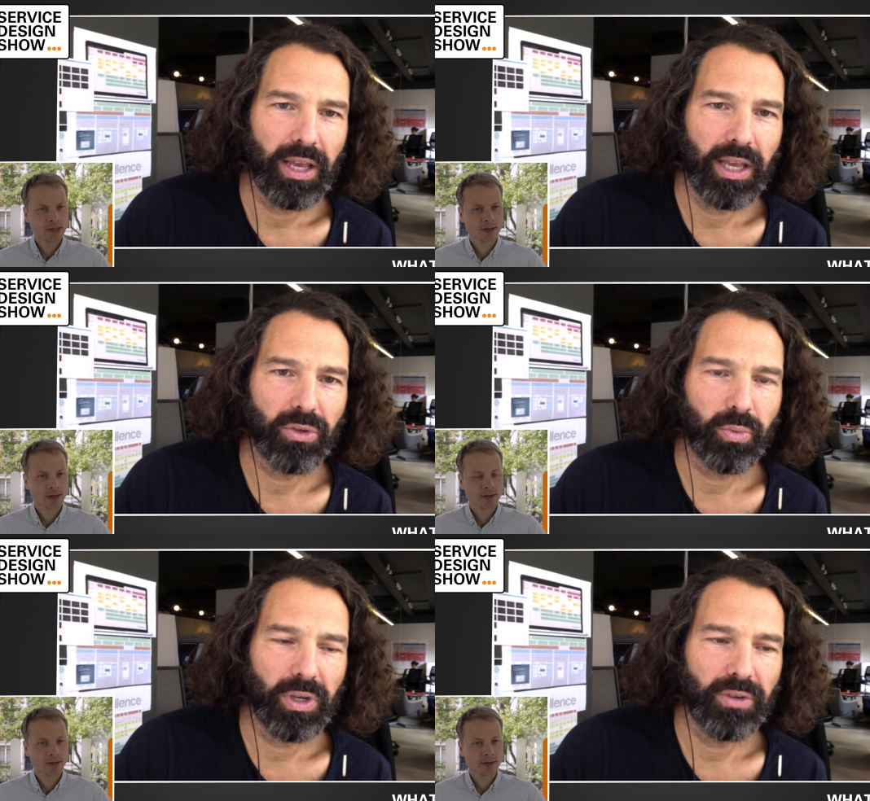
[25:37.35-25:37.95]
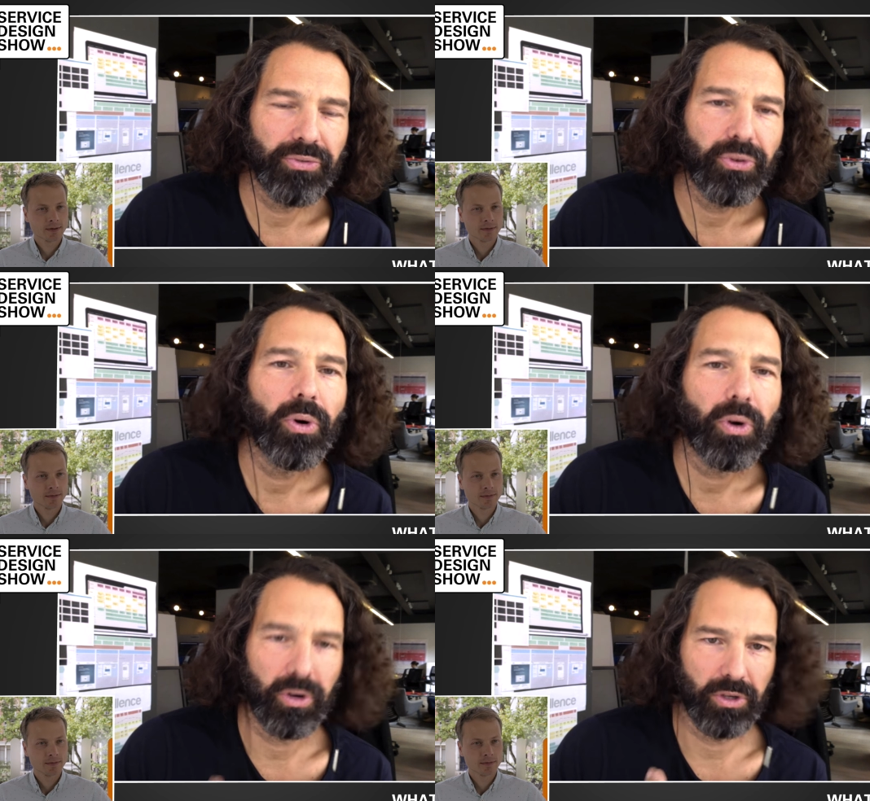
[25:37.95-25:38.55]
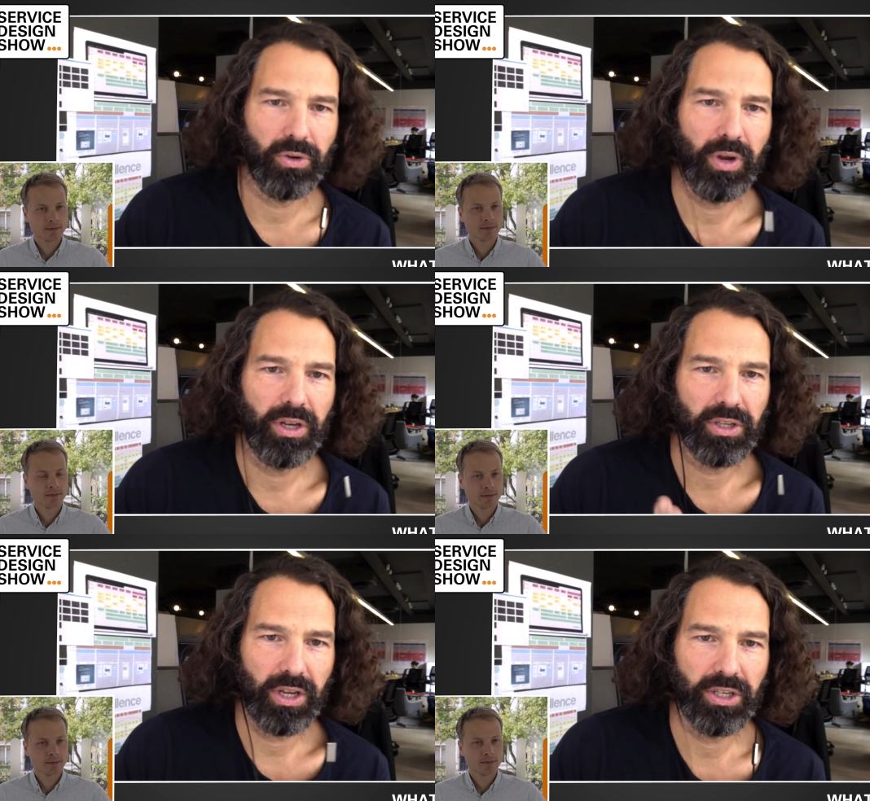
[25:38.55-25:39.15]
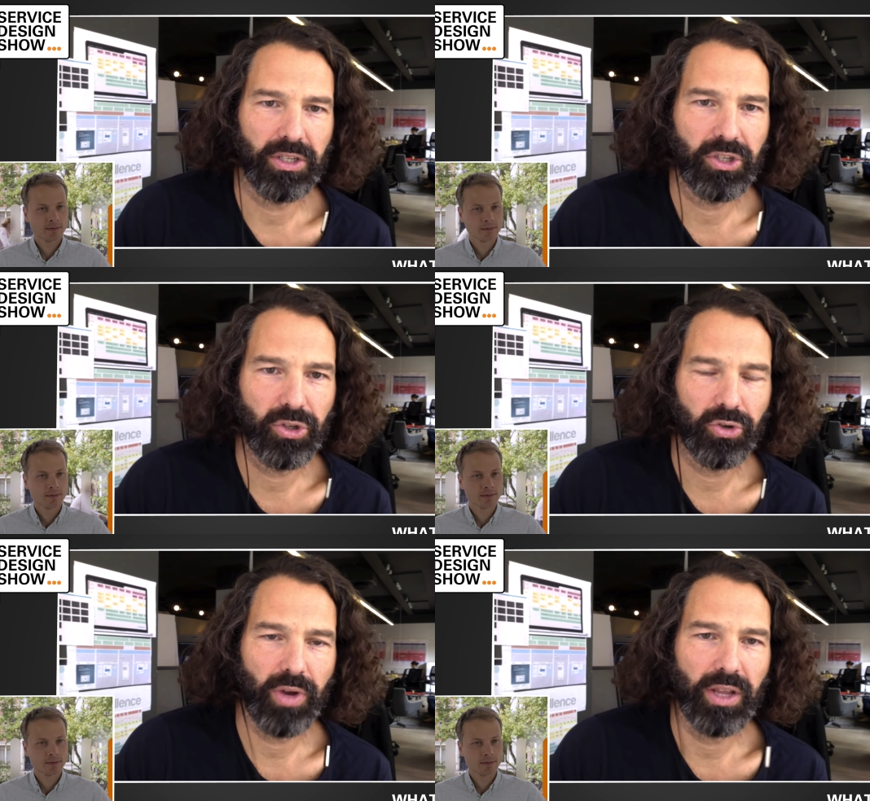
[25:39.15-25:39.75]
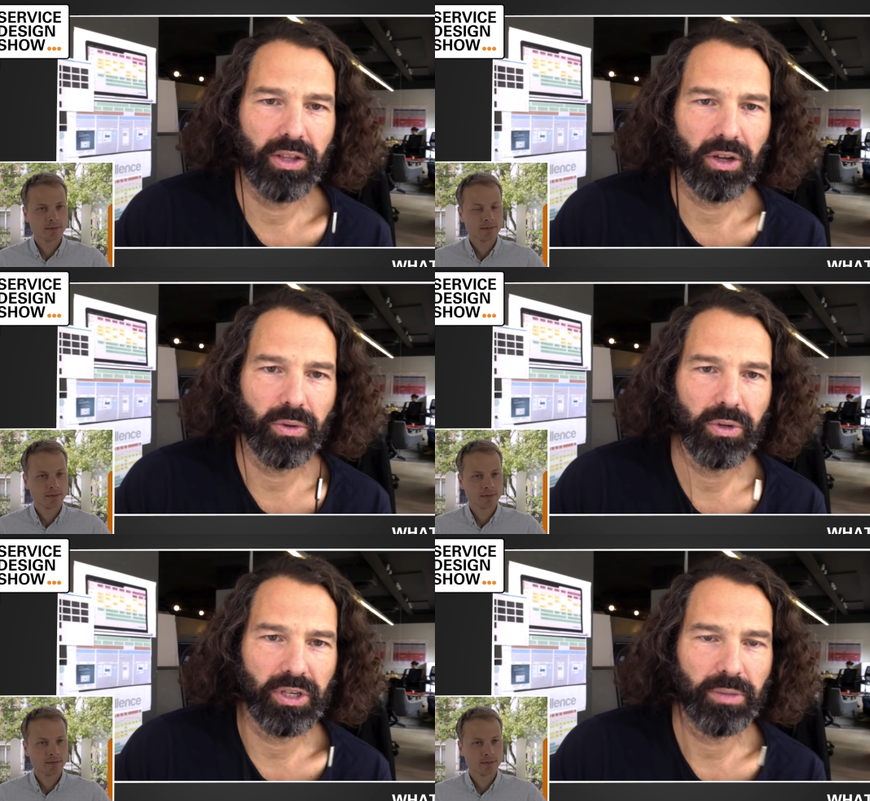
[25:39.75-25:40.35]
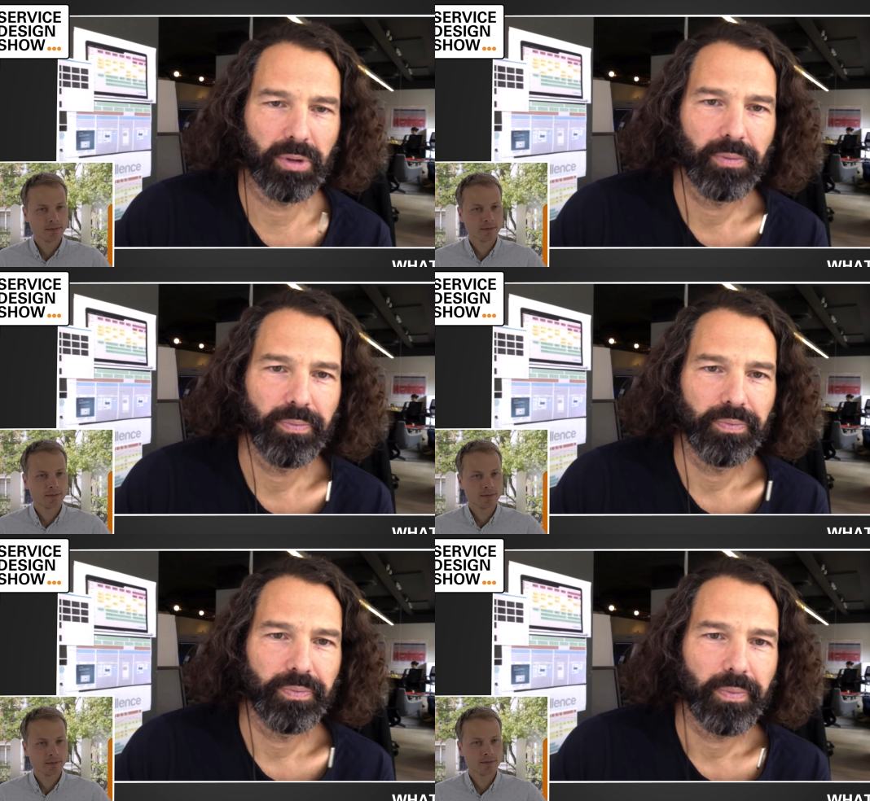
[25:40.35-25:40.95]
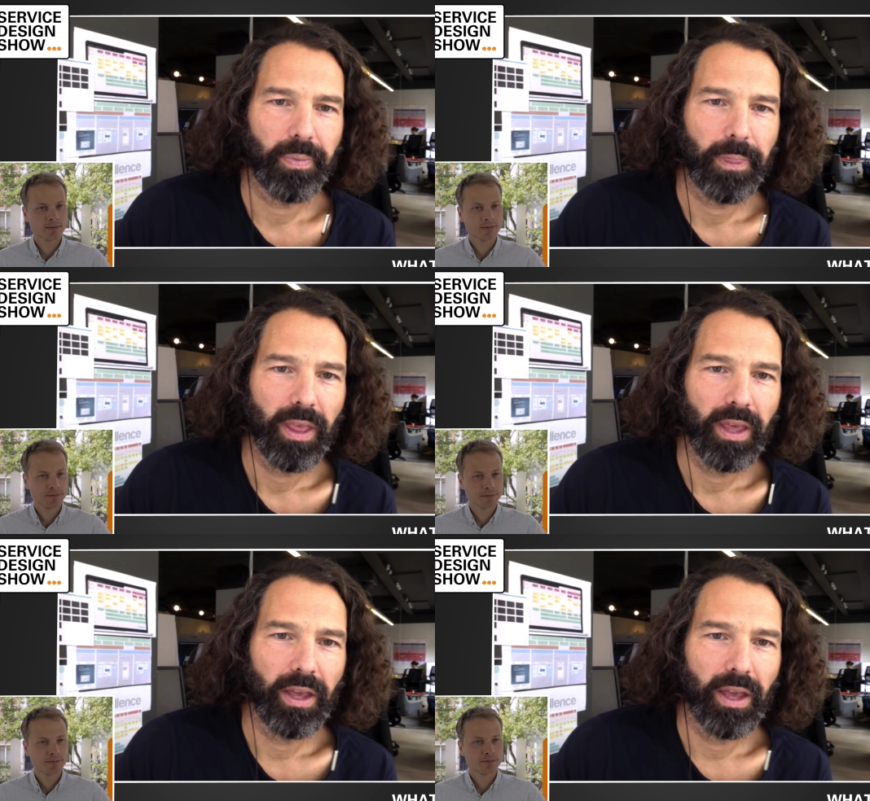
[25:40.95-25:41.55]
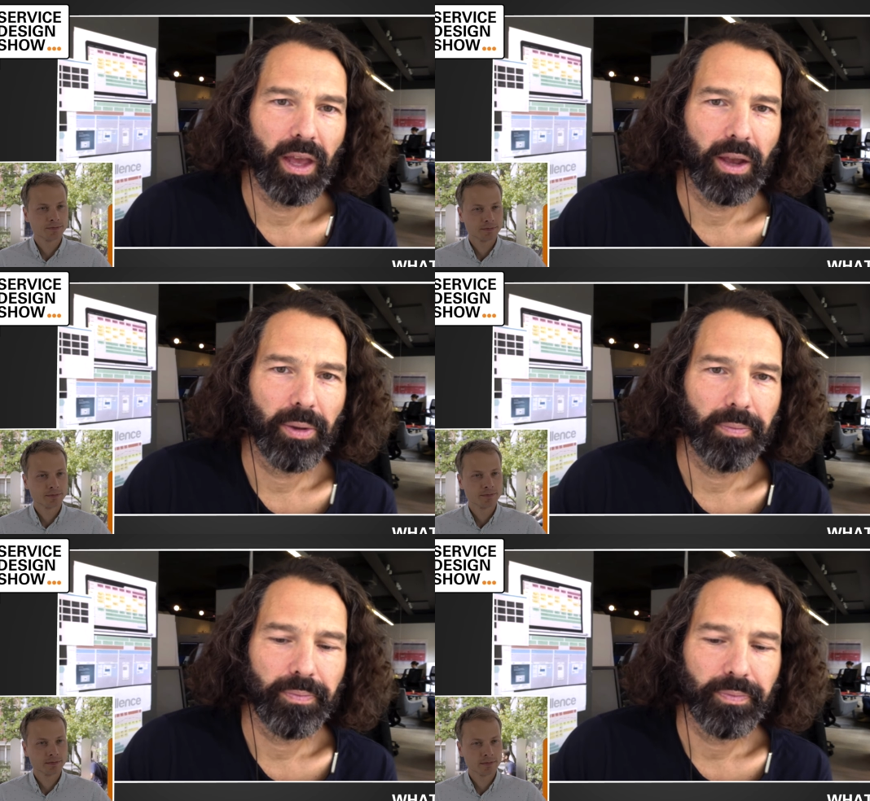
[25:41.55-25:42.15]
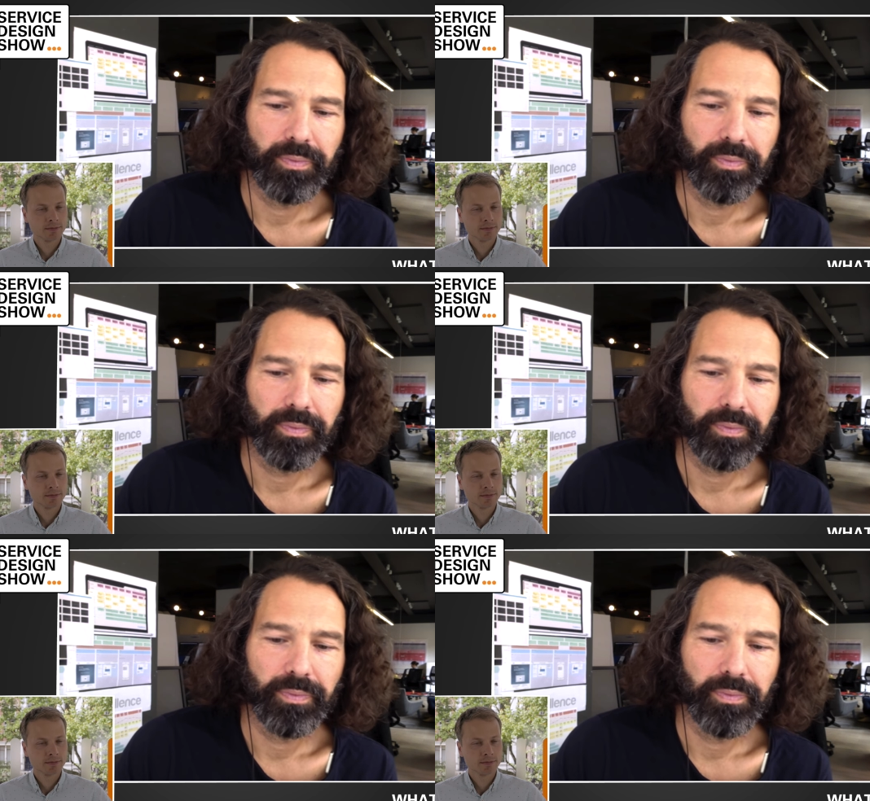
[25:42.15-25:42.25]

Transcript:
Speaker 1: it will force organizations to create an ownership. Mm. Um,